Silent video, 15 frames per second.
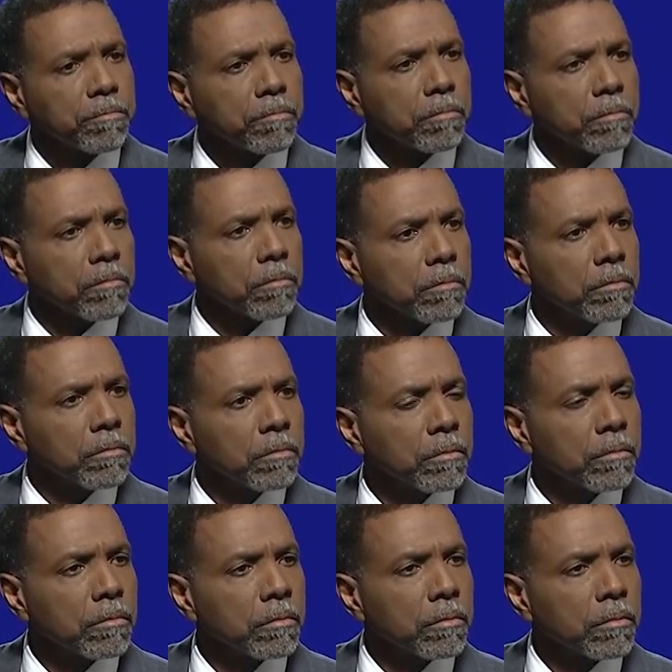
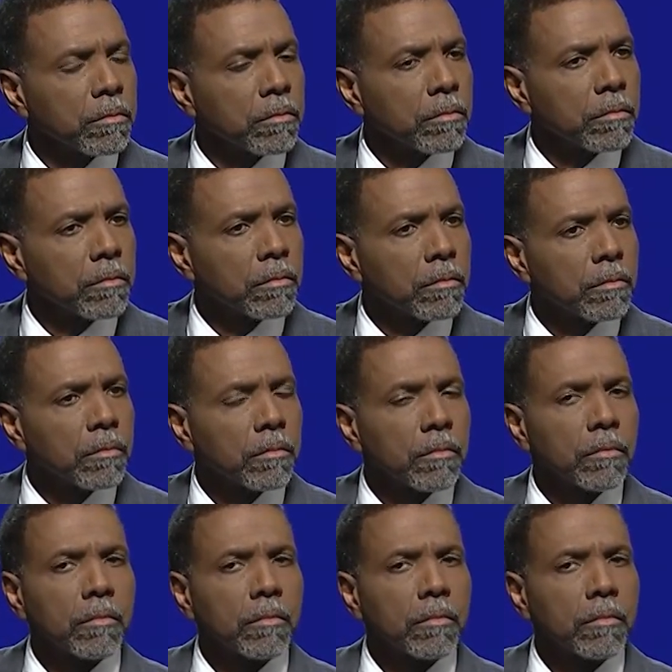No one is speaking in this clip.